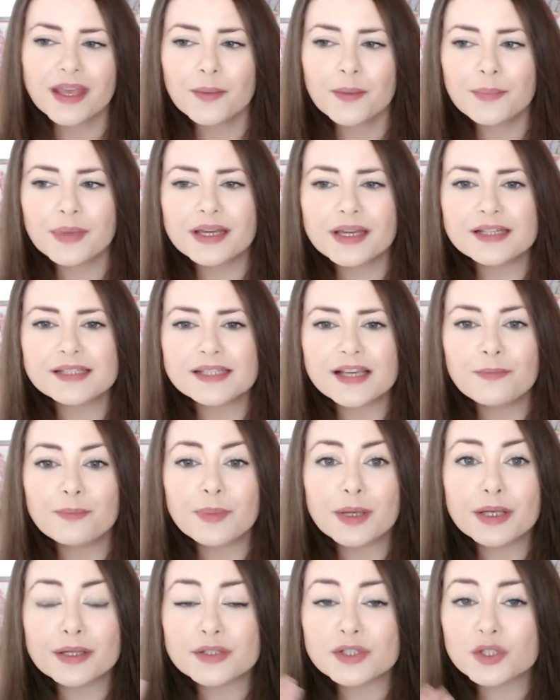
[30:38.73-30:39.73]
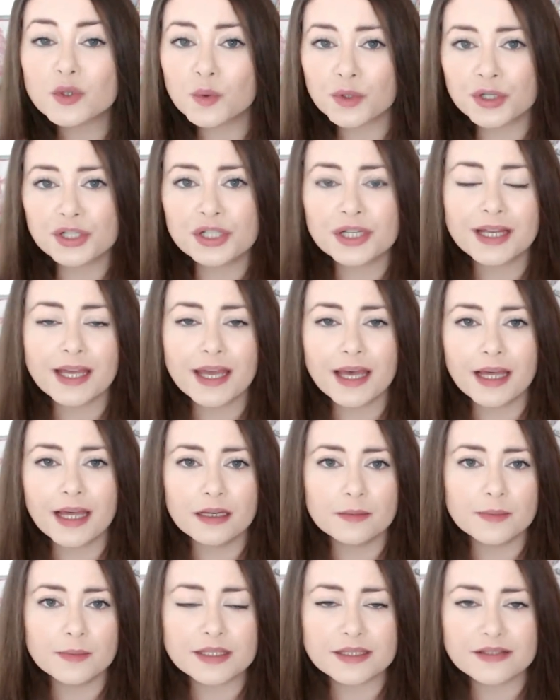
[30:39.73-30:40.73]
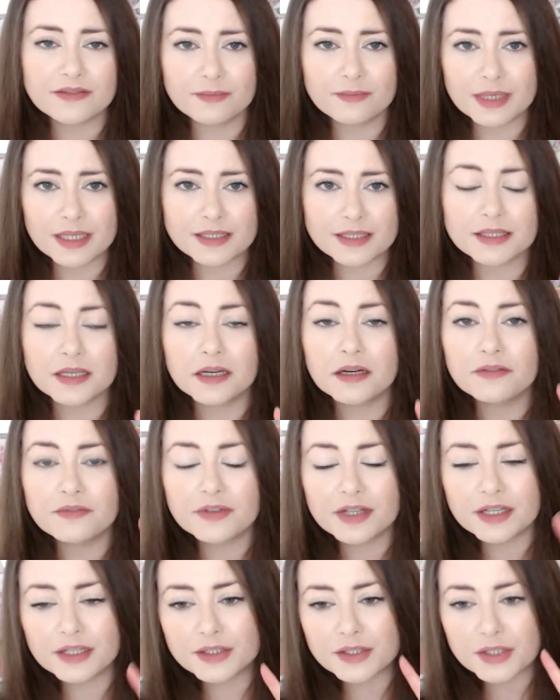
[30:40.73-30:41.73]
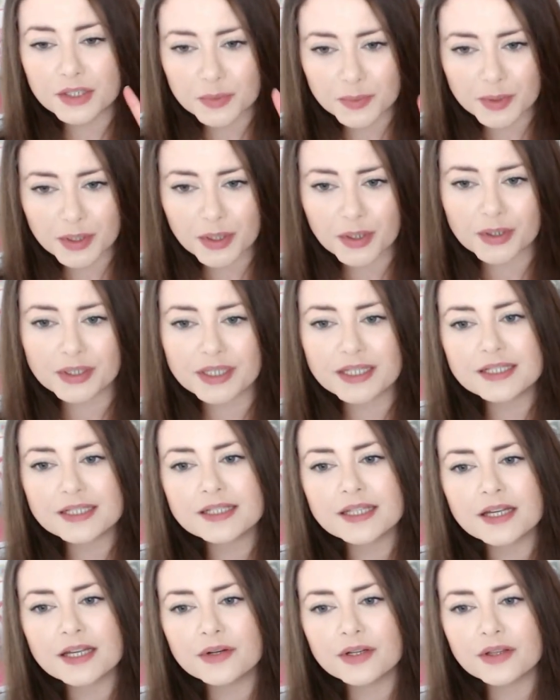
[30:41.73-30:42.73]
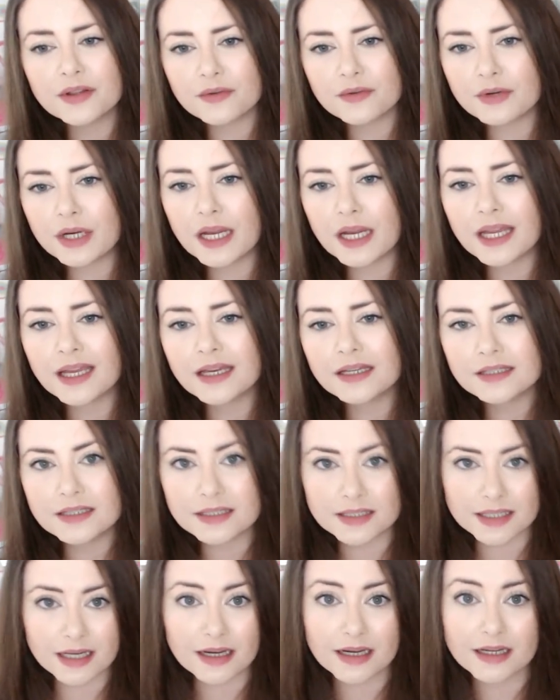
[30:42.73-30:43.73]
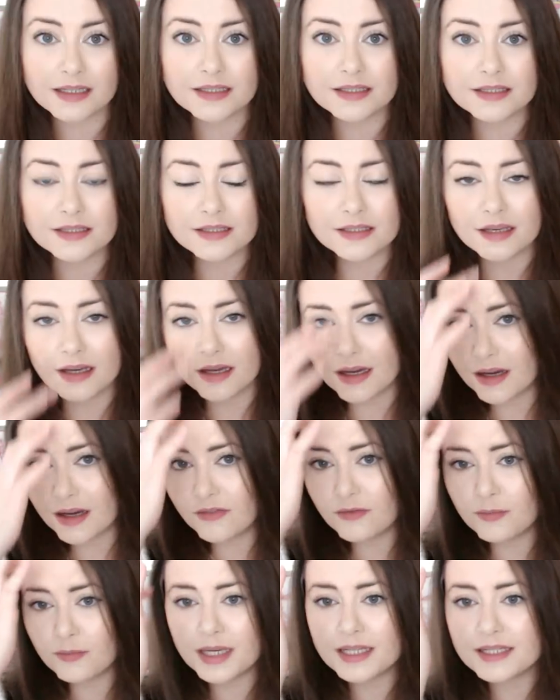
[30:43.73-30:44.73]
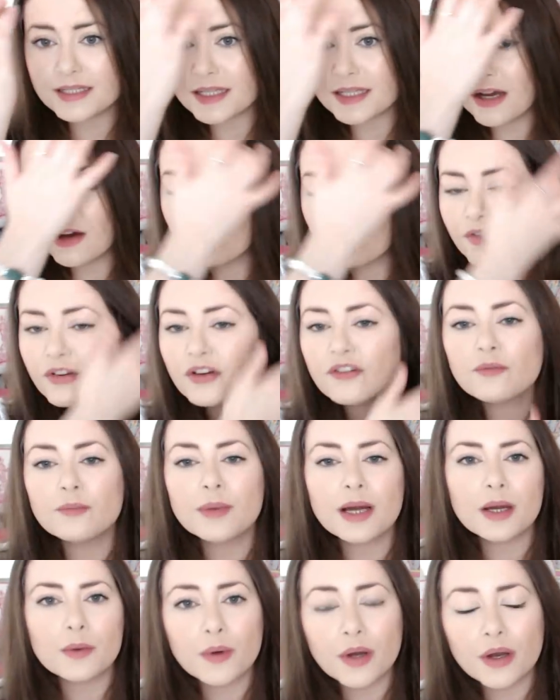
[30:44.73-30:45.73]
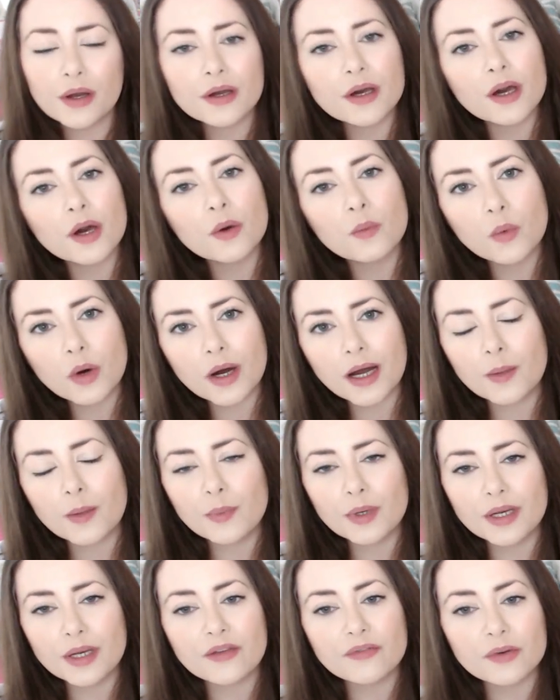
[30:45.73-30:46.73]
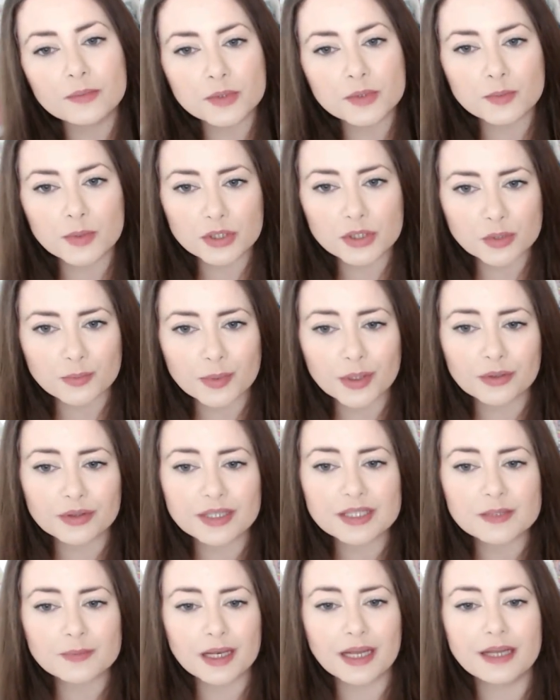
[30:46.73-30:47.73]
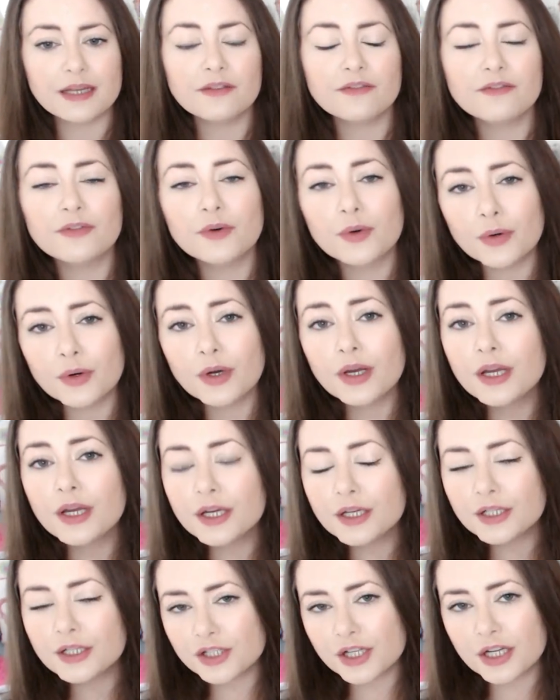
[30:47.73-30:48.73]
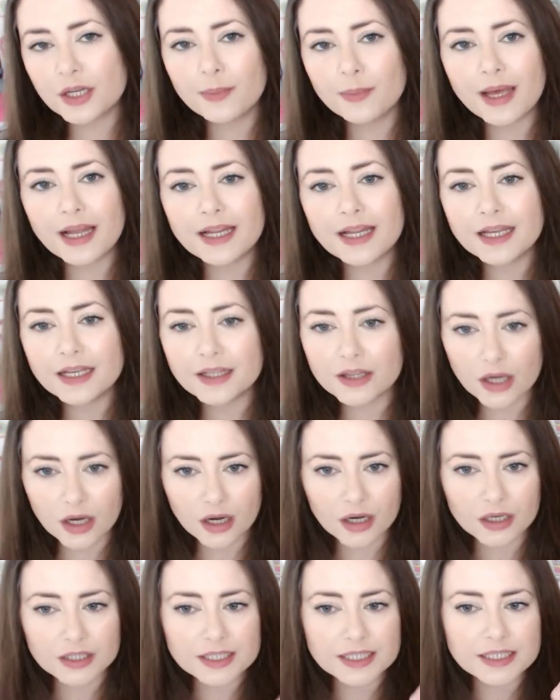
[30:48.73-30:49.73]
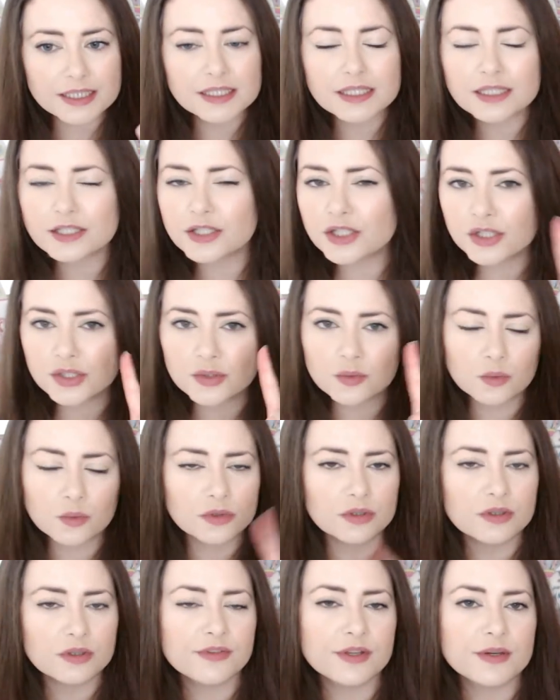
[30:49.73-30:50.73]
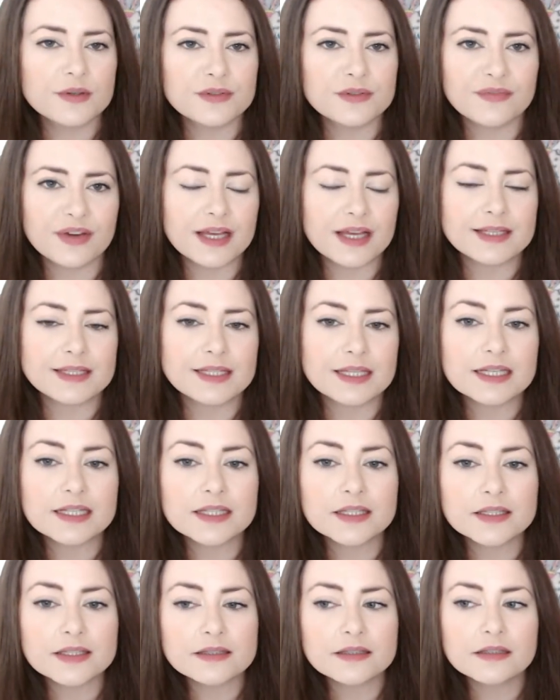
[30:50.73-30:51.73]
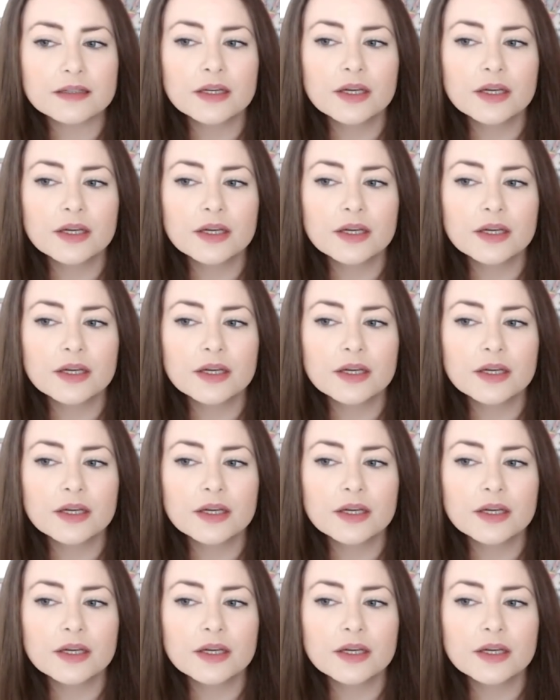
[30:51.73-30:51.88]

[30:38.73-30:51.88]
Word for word: because I've been squashing elements of myself. To be honest, there are three sides of myself, of my work, and what I believe I'm supposed to be on this planet for. Jenny Belly, the artist, is just one of those facets.